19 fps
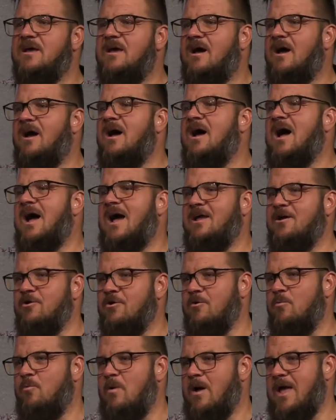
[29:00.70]
a
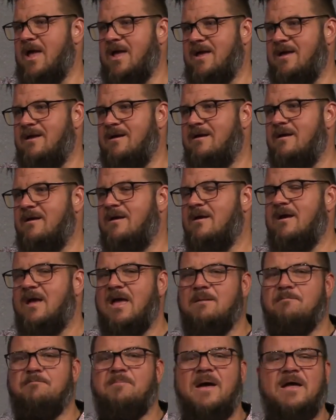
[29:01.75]
higher way,
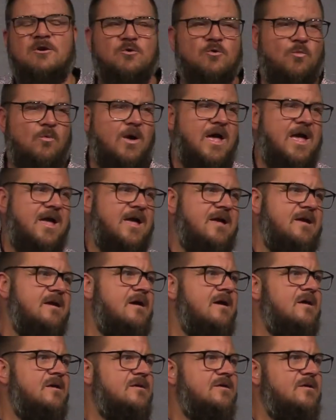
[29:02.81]
a better way,
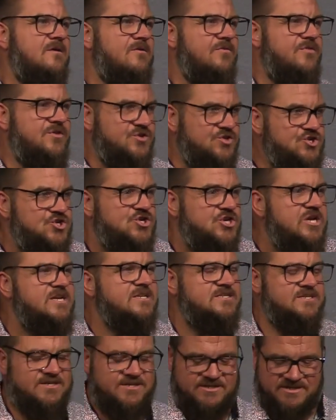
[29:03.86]
the
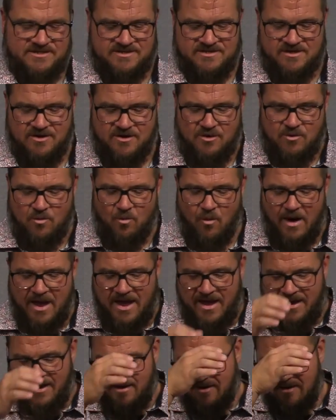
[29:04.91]
Jesus
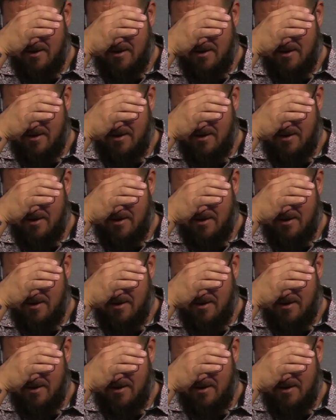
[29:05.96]
way.